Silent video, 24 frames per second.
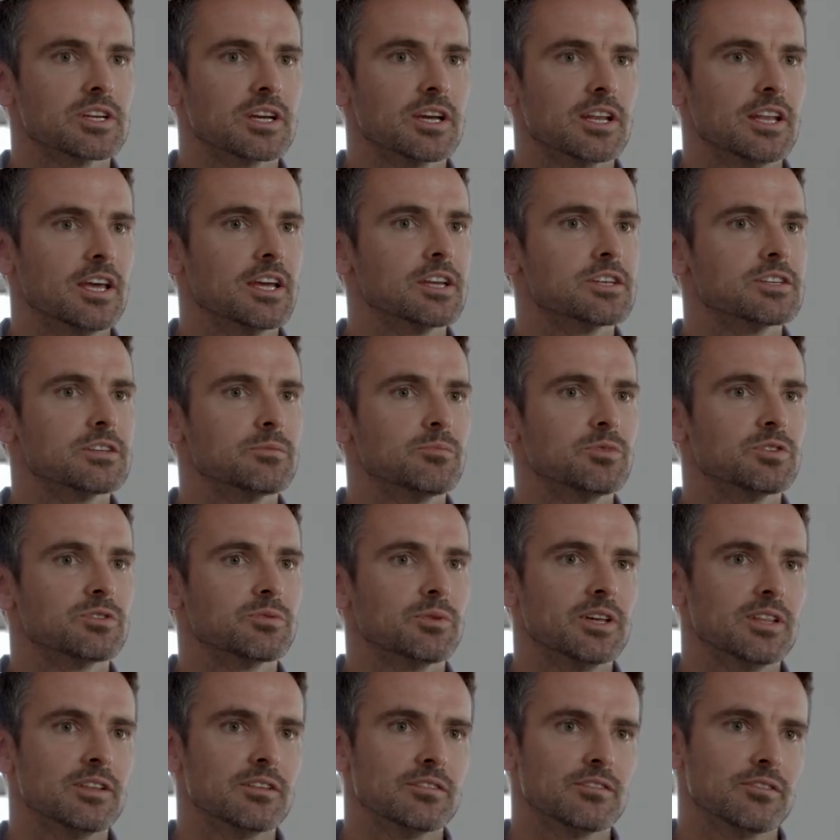a connection
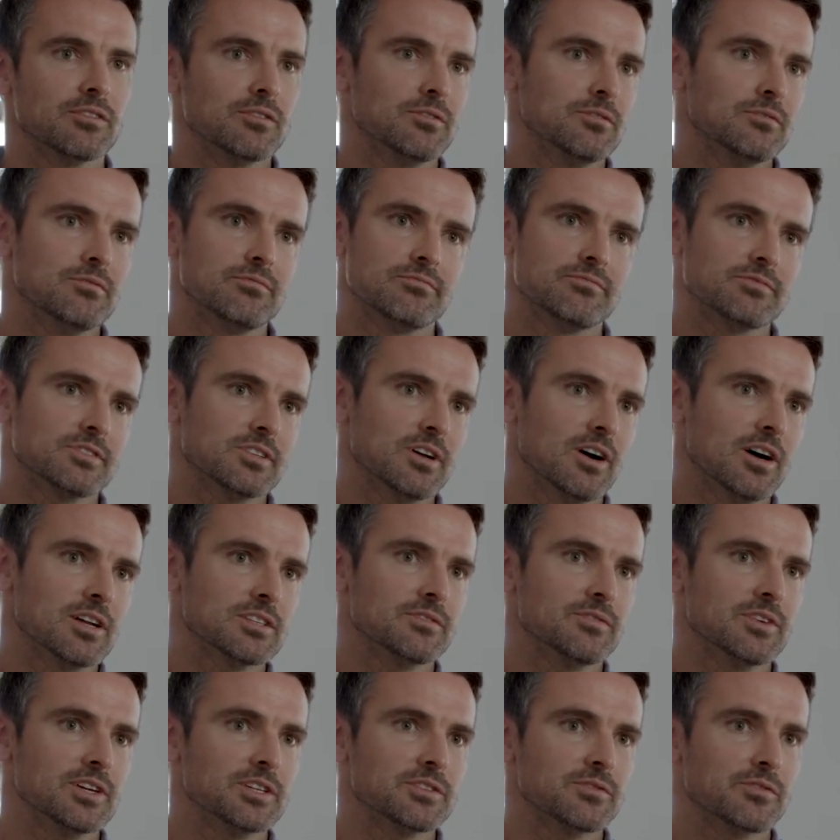between the two sides
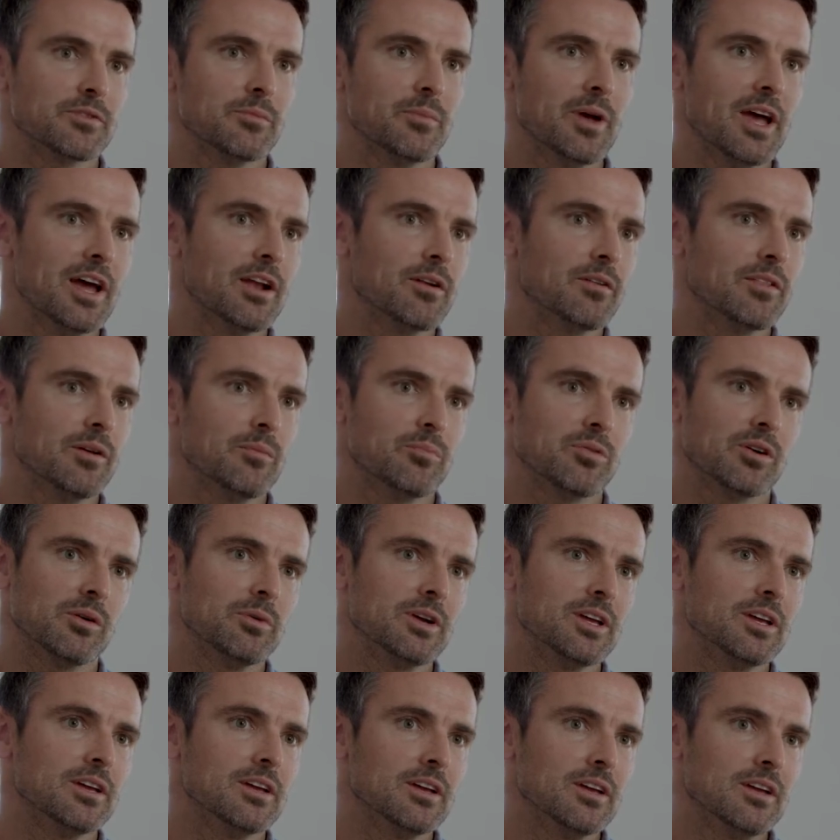of East Fremantle that
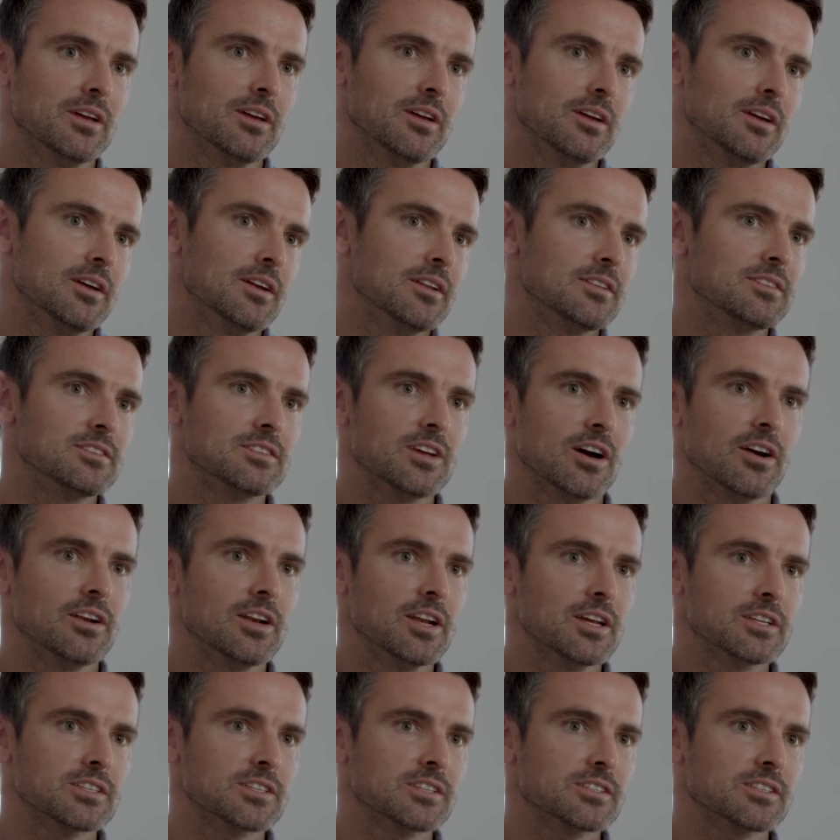probably don't
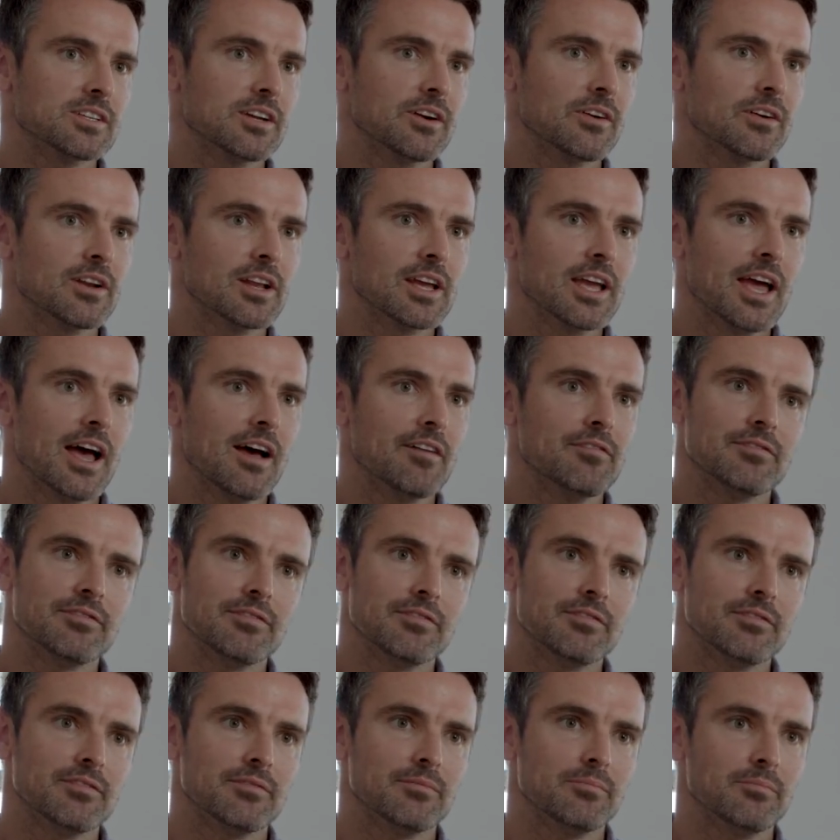necessarily
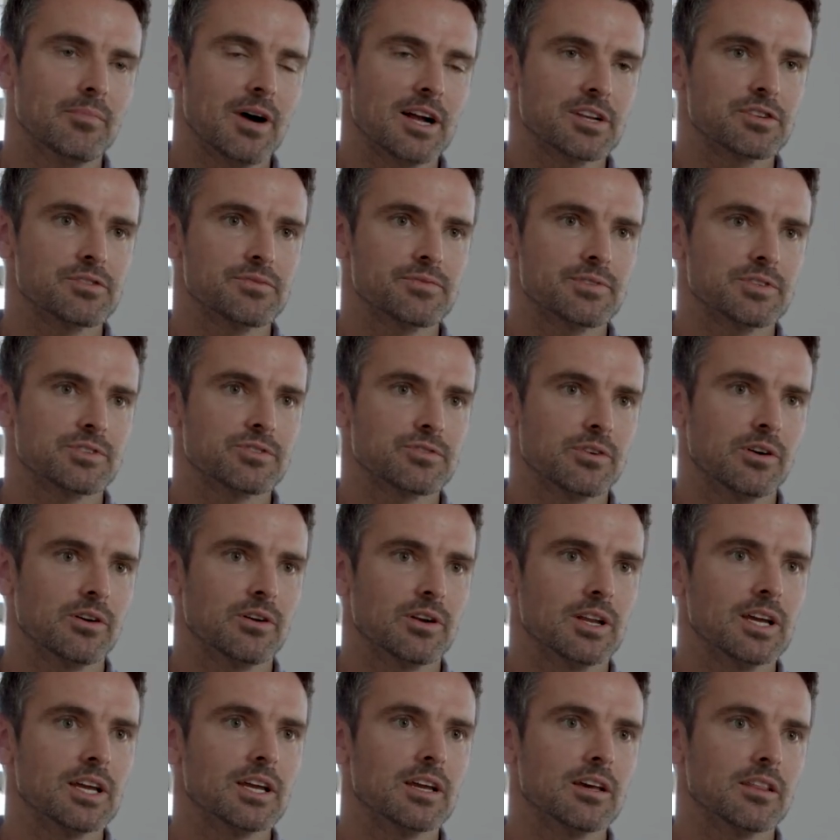have much of a
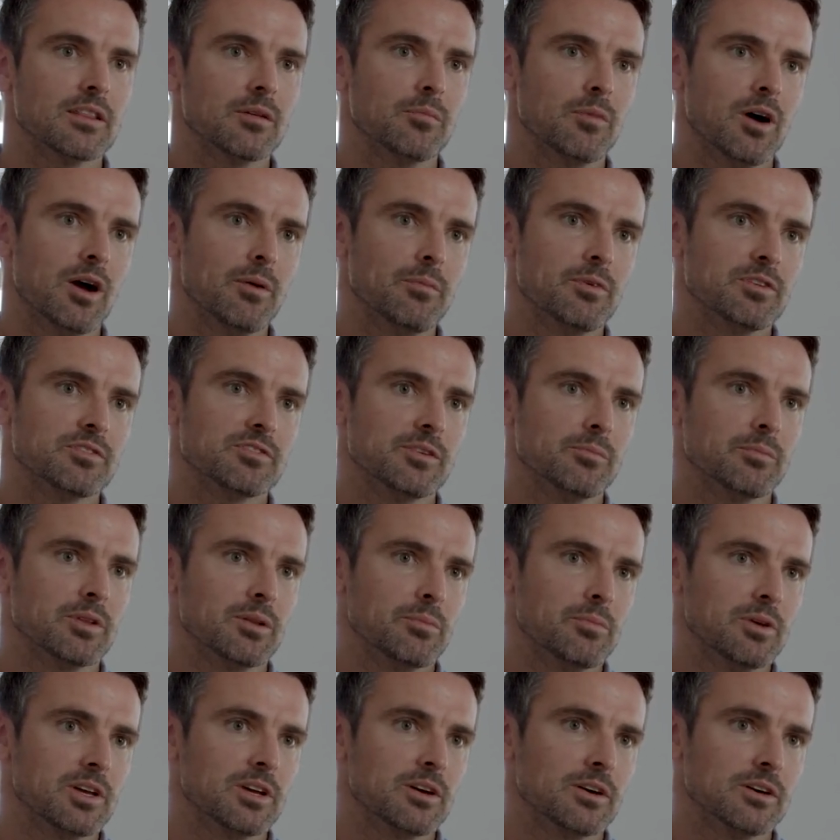strong link at the moment, simply
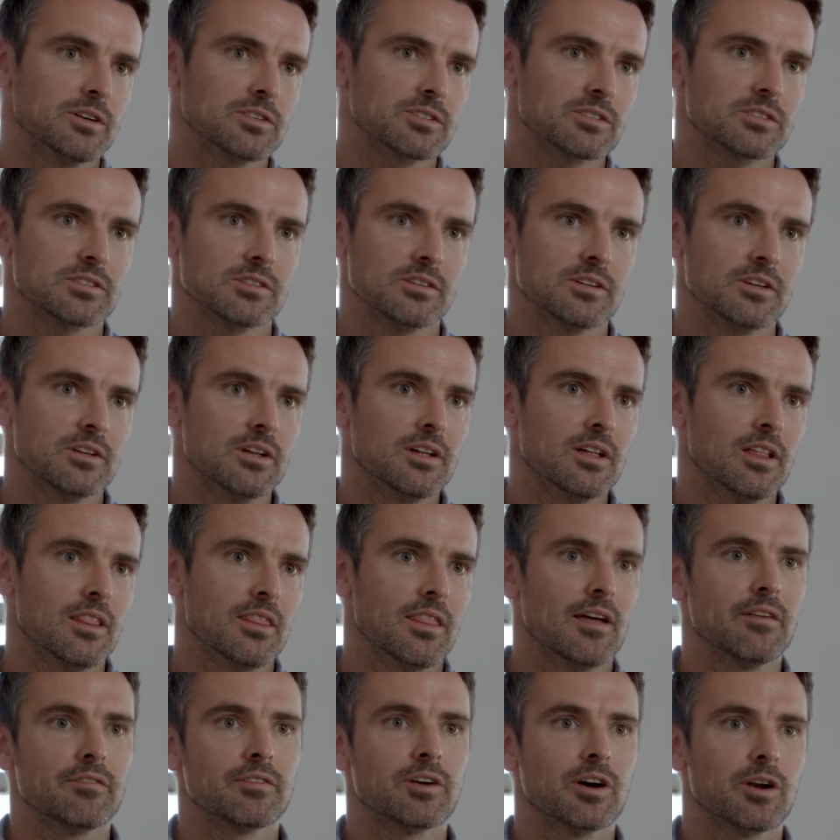because
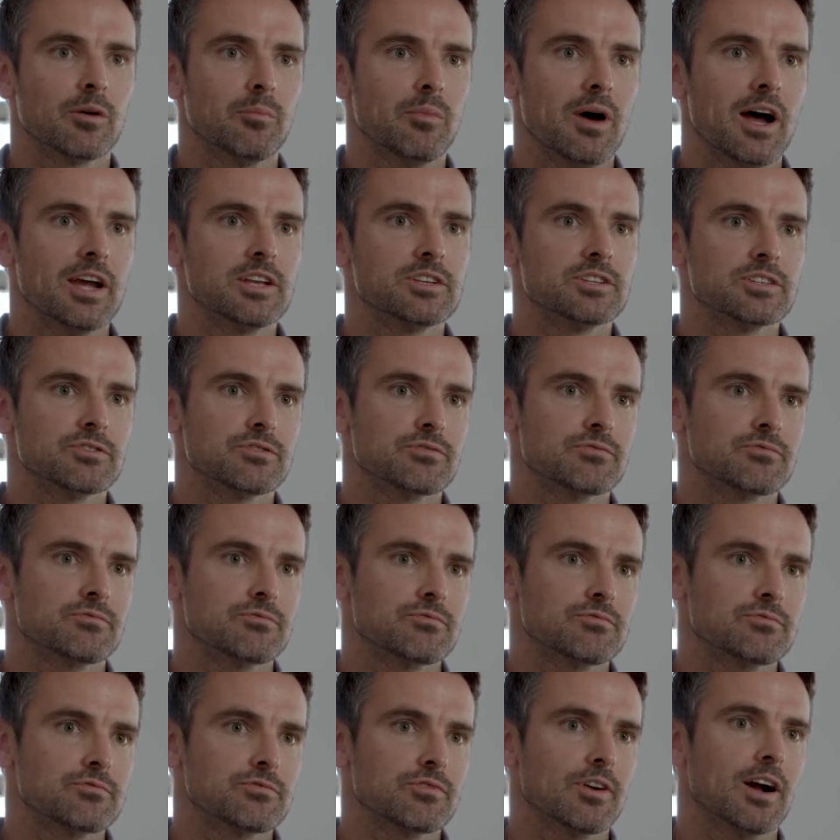they've got a major
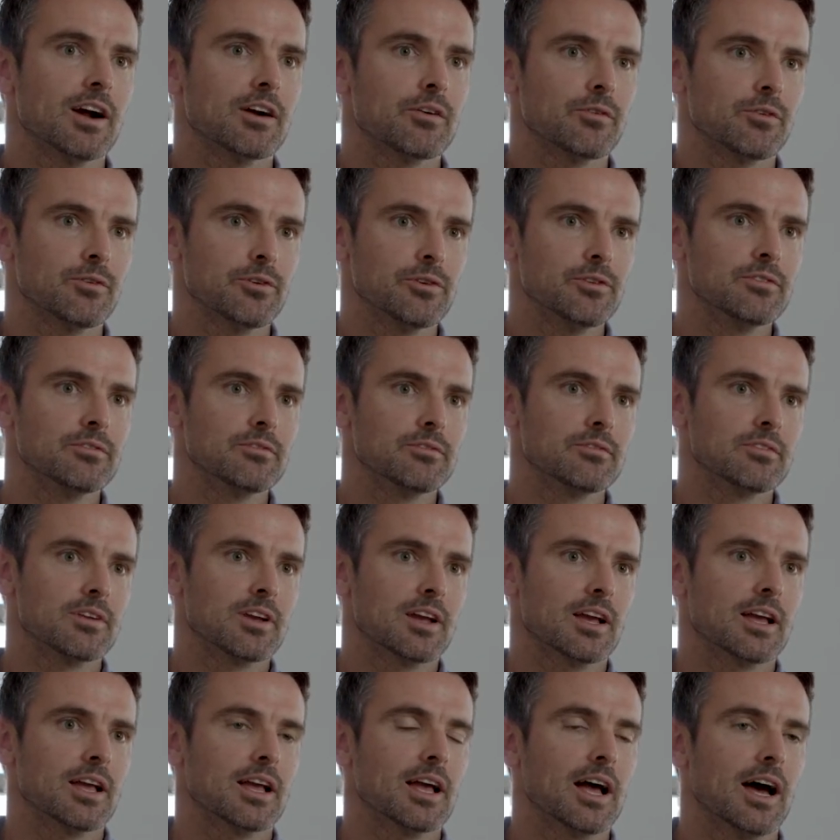truck route
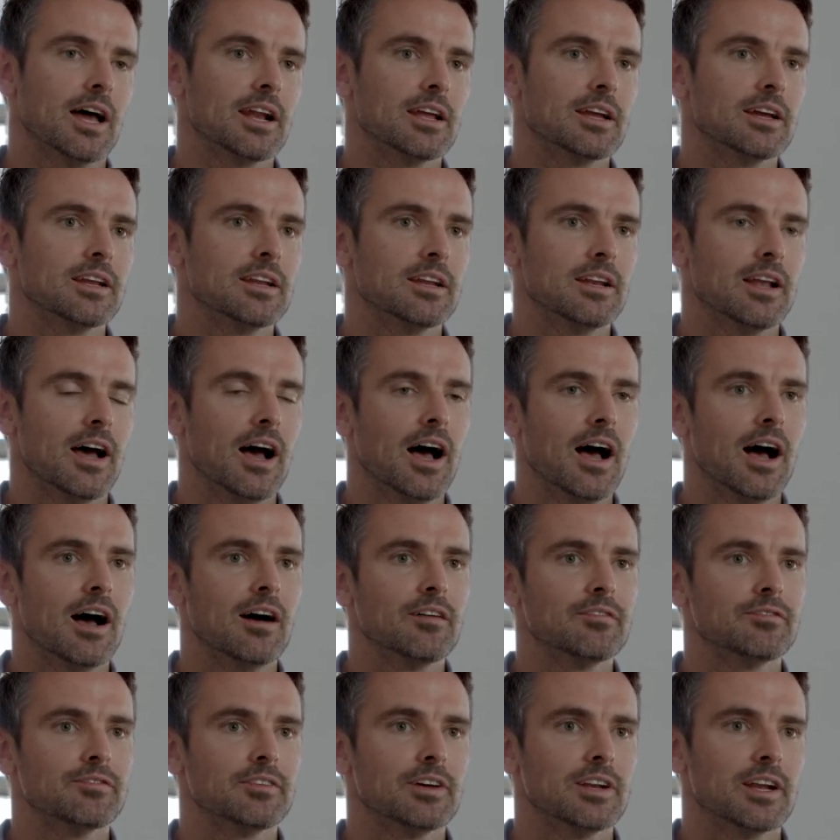cutting it in
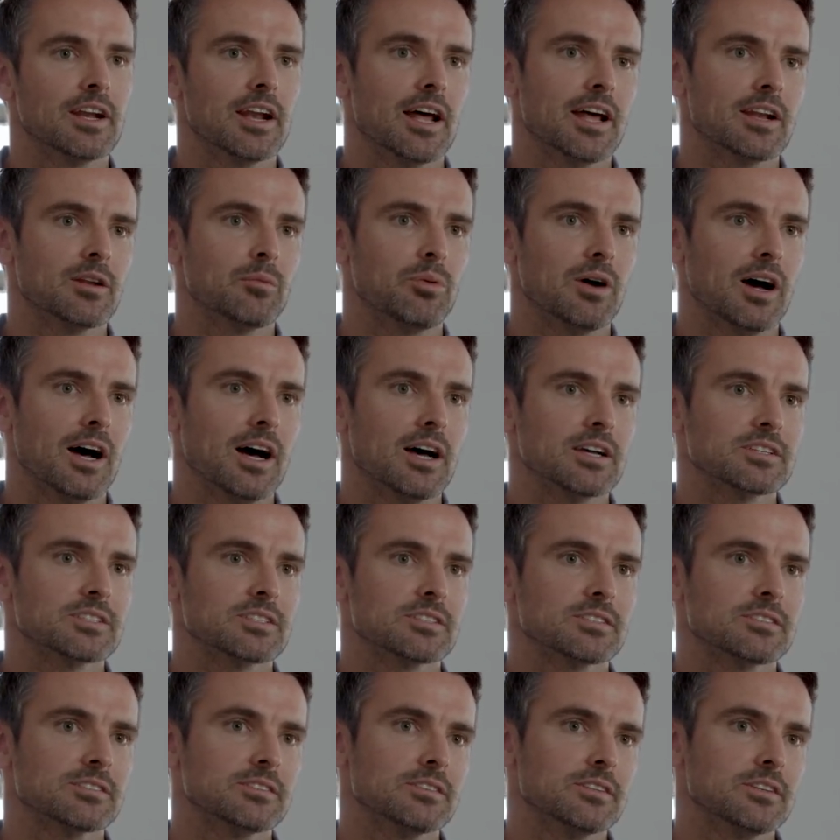half and an
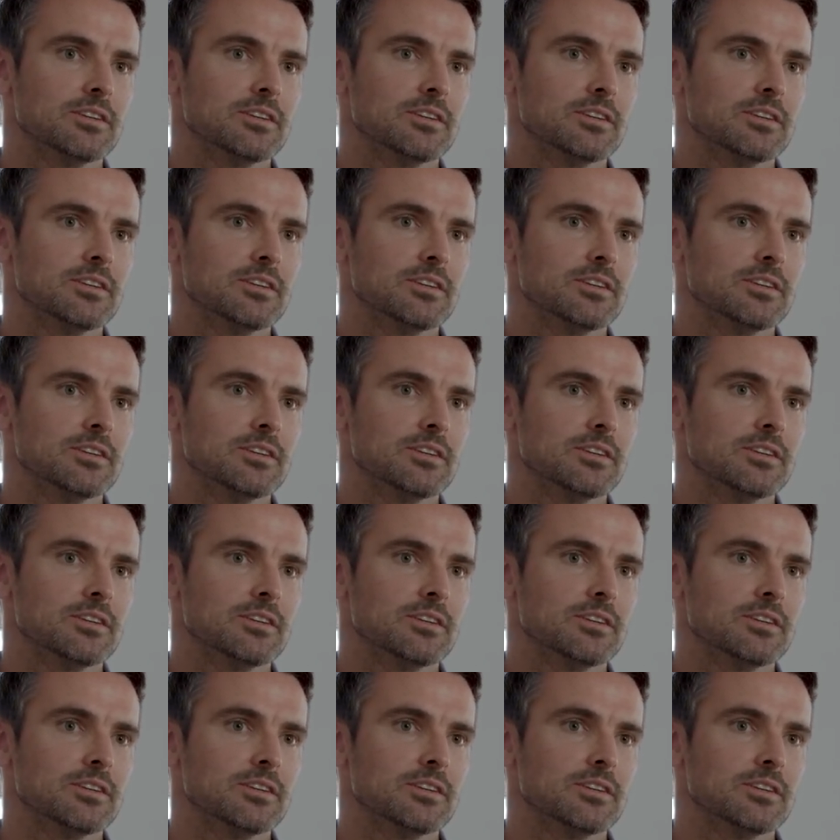underpass,